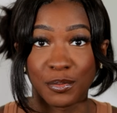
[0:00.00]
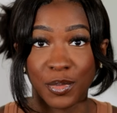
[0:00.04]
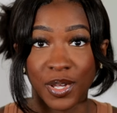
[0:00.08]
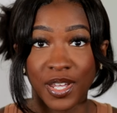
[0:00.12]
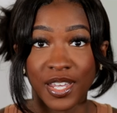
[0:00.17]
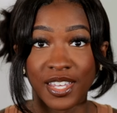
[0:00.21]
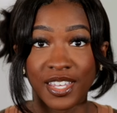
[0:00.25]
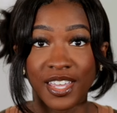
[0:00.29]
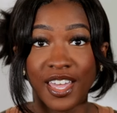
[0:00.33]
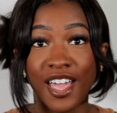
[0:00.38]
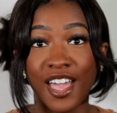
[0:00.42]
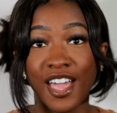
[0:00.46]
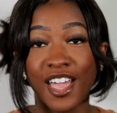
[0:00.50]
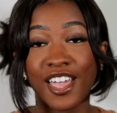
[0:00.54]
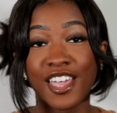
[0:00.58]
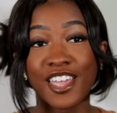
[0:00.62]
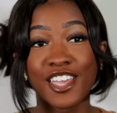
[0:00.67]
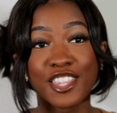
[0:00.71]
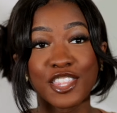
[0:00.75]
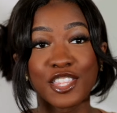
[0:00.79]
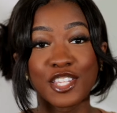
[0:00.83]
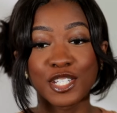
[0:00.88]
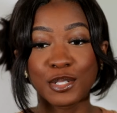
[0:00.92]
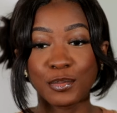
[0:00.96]
me
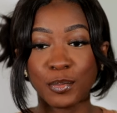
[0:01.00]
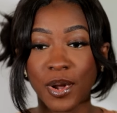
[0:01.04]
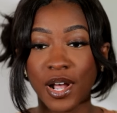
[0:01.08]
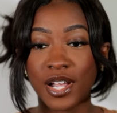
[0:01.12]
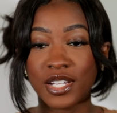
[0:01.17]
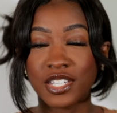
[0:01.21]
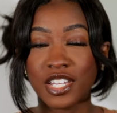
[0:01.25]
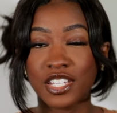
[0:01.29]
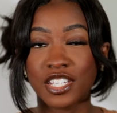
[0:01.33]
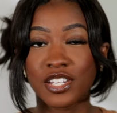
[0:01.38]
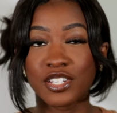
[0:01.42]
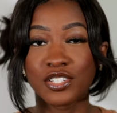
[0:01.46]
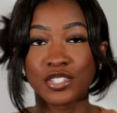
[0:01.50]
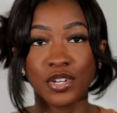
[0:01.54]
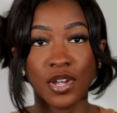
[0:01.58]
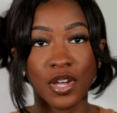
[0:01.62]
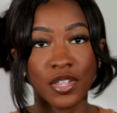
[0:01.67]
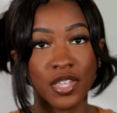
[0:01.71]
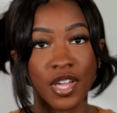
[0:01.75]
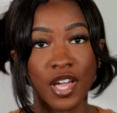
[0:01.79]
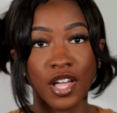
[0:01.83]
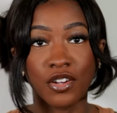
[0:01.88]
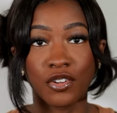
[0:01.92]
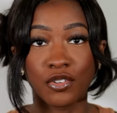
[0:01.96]
in this process, because you know how
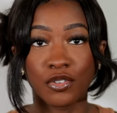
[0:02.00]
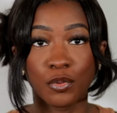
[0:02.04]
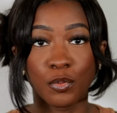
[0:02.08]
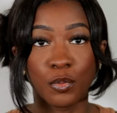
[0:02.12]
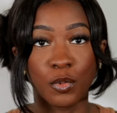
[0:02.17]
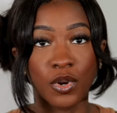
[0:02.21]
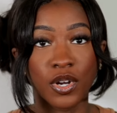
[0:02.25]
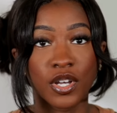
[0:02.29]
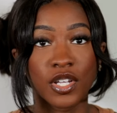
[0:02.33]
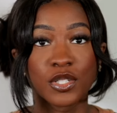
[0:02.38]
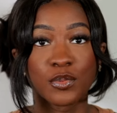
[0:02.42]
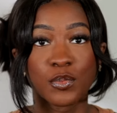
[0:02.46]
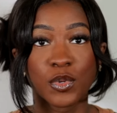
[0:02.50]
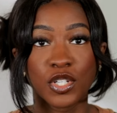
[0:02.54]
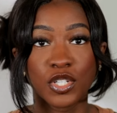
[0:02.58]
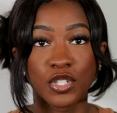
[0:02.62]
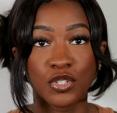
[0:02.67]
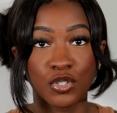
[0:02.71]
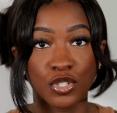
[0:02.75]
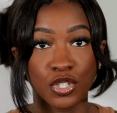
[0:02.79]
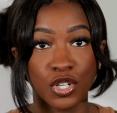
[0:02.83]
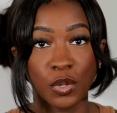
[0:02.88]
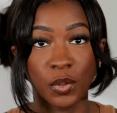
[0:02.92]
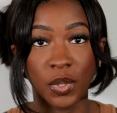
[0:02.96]
the algorithm works, once you
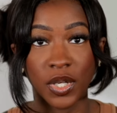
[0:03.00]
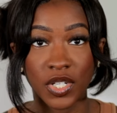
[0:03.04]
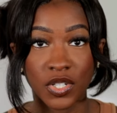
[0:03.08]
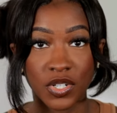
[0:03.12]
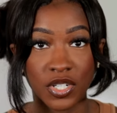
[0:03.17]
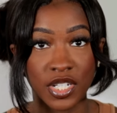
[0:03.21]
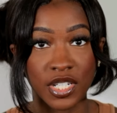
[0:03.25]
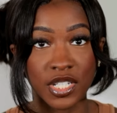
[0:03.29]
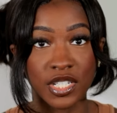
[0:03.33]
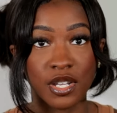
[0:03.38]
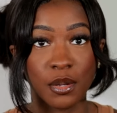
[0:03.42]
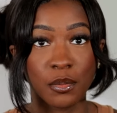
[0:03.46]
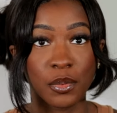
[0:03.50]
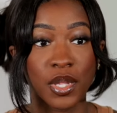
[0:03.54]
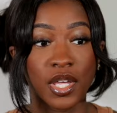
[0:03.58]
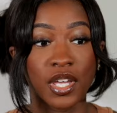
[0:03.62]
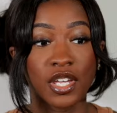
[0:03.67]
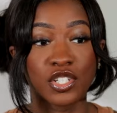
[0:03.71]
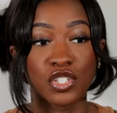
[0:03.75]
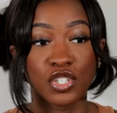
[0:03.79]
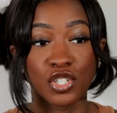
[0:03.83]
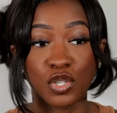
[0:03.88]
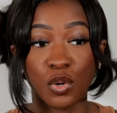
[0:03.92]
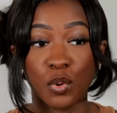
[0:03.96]
show interest in something,
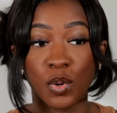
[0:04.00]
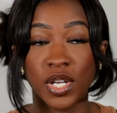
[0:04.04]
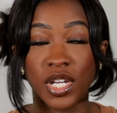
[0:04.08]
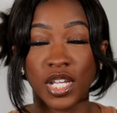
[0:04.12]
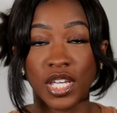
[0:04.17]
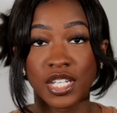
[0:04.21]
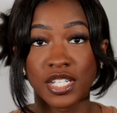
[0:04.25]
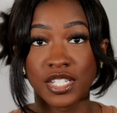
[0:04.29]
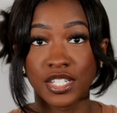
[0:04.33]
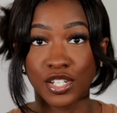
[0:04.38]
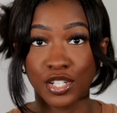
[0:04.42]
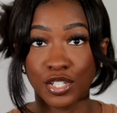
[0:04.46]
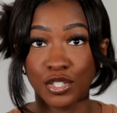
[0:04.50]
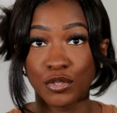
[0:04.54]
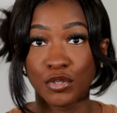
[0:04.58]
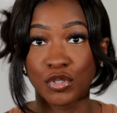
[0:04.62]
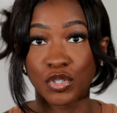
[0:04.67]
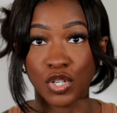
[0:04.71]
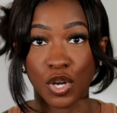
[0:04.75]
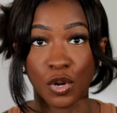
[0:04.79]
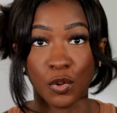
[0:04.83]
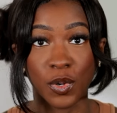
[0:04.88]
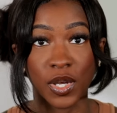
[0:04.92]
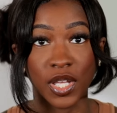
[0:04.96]
it's just going to continue
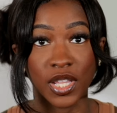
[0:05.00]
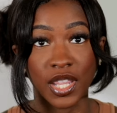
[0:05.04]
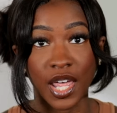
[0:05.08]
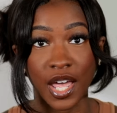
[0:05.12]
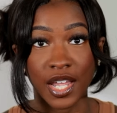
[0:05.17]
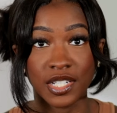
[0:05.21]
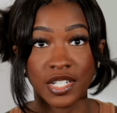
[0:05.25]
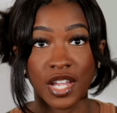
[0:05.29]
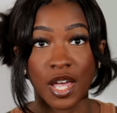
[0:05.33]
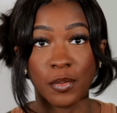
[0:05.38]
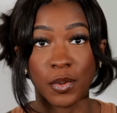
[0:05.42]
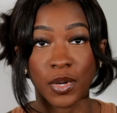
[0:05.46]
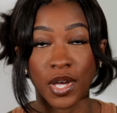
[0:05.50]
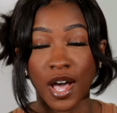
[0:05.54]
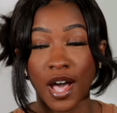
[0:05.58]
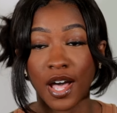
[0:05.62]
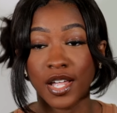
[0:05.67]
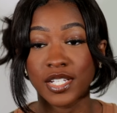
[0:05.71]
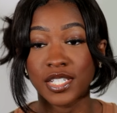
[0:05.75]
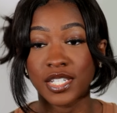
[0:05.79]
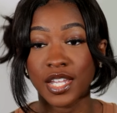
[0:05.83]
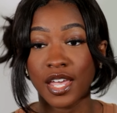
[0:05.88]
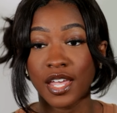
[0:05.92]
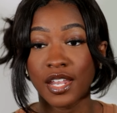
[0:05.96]
showing that type of
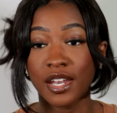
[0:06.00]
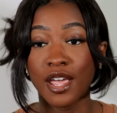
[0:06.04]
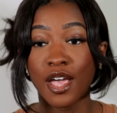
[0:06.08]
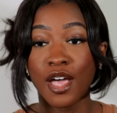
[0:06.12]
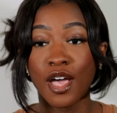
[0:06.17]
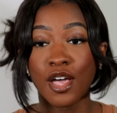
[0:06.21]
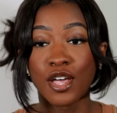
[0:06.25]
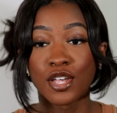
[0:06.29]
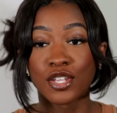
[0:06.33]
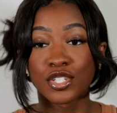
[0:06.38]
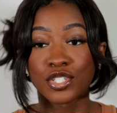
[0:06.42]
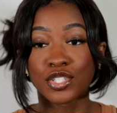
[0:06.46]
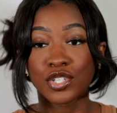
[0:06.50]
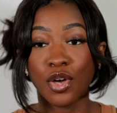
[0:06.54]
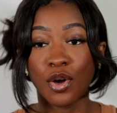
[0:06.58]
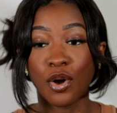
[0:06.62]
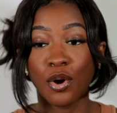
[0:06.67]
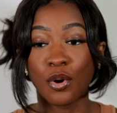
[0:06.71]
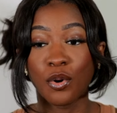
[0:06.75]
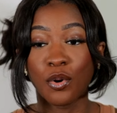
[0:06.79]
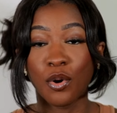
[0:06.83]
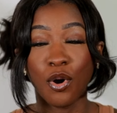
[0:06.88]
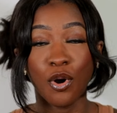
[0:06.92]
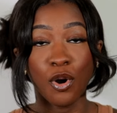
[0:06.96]
content.
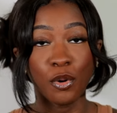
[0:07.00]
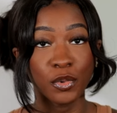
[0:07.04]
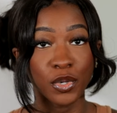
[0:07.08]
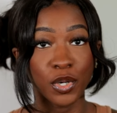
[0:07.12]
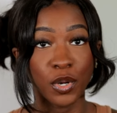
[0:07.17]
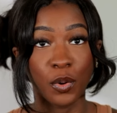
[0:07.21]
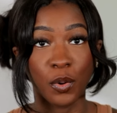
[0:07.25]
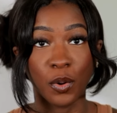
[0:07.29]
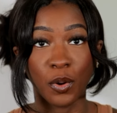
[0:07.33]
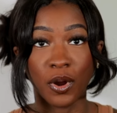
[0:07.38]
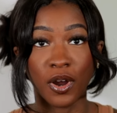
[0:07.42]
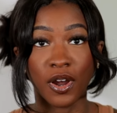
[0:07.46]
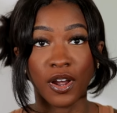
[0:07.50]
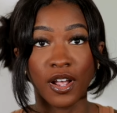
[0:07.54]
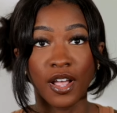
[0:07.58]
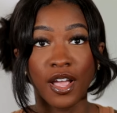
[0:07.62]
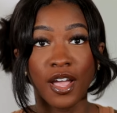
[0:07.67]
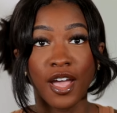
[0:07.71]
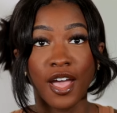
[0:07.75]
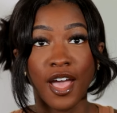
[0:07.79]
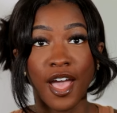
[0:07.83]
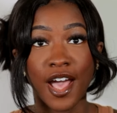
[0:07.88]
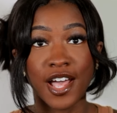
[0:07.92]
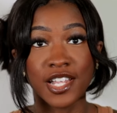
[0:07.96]
So home decor
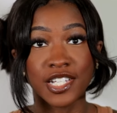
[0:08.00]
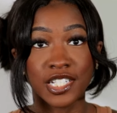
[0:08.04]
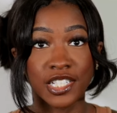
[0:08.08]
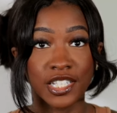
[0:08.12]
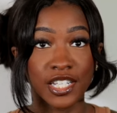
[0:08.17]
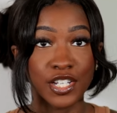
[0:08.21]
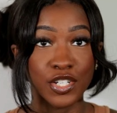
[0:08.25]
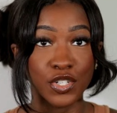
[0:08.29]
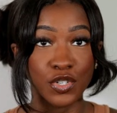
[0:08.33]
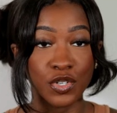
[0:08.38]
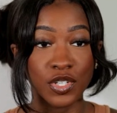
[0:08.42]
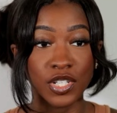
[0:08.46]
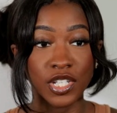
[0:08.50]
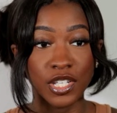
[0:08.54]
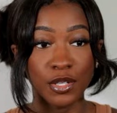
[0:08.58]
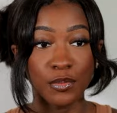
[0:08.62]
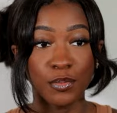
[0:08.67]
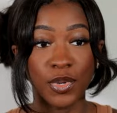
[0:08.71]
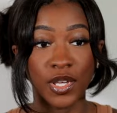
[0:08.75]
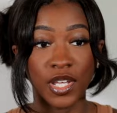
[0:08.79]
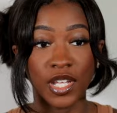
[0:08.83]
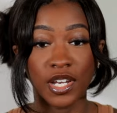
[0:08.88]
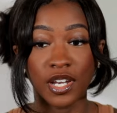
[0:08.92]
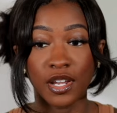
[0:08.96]
has literally
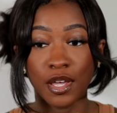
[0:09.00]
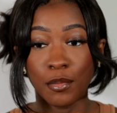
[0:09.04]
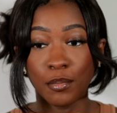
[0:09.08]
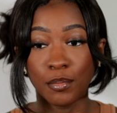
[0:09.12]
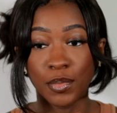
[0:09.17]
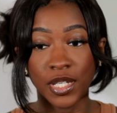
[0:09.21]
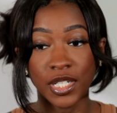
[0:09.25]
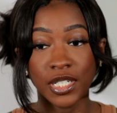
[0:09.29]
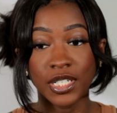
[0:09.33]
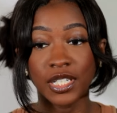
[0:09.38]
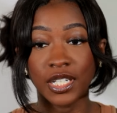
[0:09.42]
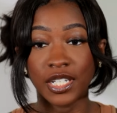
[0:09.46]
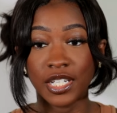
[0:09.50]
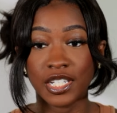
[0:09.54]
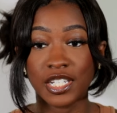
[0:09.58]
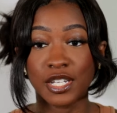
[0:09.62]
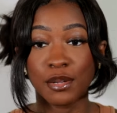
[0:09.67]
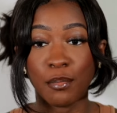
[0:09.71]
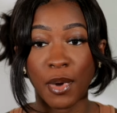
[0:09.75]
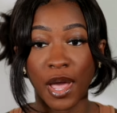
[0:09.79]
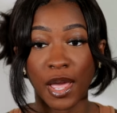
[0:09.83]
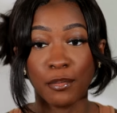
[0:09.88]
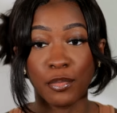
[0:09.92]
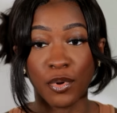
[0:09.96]
been beaten into
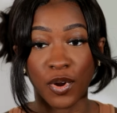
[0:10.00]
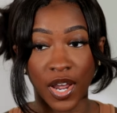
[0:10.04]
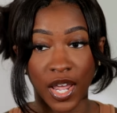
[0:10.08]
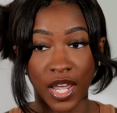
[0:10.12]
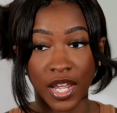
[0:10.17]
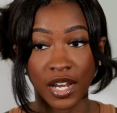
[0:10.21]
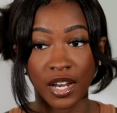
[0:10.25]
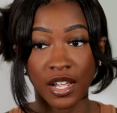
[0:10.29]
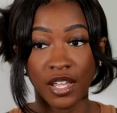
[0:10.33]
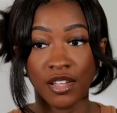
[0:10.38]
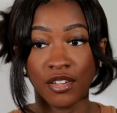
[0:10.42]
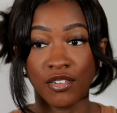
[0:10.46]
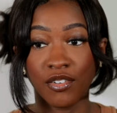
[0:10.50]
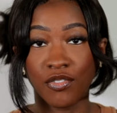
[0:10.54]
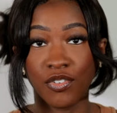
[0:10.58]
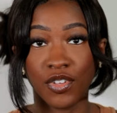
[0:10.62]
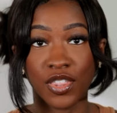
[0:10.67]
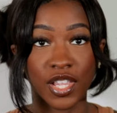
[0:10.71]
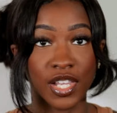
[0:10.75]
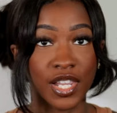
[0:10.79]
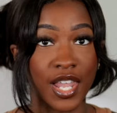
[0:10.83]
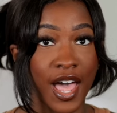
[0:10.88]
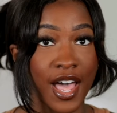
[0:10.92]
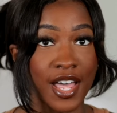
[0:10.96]
my brain for the
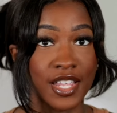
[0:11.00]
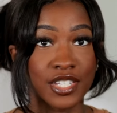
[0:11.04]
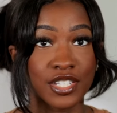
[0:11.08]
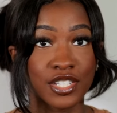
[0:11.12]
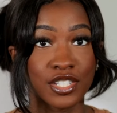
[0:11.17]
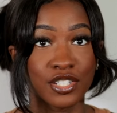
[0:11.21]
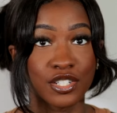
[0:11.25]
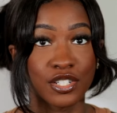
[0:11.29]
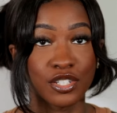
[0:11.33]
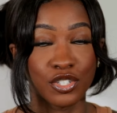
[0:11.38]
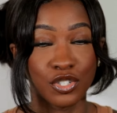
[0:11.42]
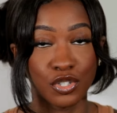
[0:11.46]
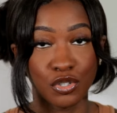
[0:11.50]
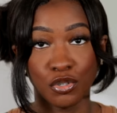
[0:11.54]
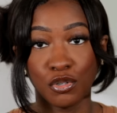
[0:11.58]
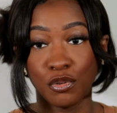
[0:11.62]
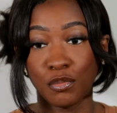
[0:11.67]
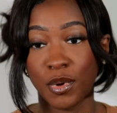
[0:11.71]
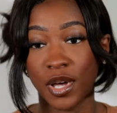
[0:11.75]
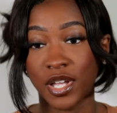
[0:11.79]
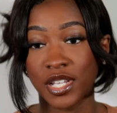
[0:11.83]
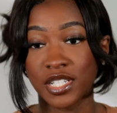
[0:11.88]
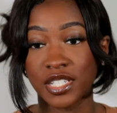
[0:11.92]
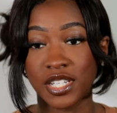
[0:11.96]
last two
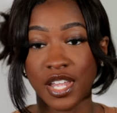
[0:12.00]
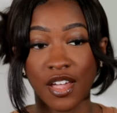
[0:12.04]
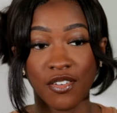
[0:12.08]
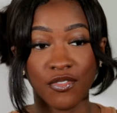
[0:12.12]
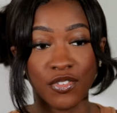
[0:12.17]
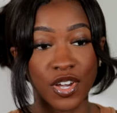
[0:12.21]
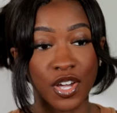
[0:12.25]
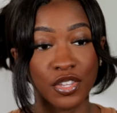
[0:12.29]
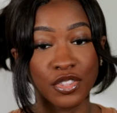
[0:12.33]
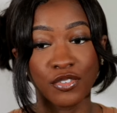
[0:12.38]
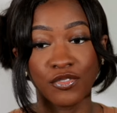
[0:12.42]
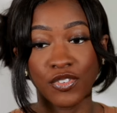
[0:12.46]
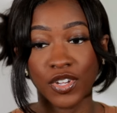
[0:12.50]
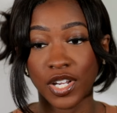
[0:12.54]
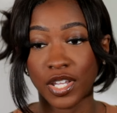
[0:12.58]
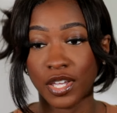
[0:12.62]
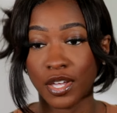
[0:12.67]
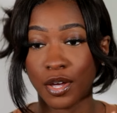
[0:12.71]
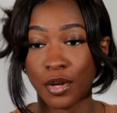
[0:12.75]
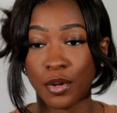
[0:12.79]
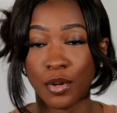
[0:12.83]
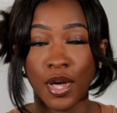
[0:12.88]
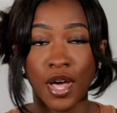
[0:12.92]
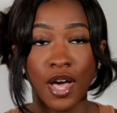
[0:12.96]
months. Every other
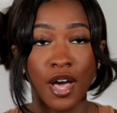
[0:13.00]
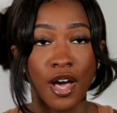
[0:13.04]
video,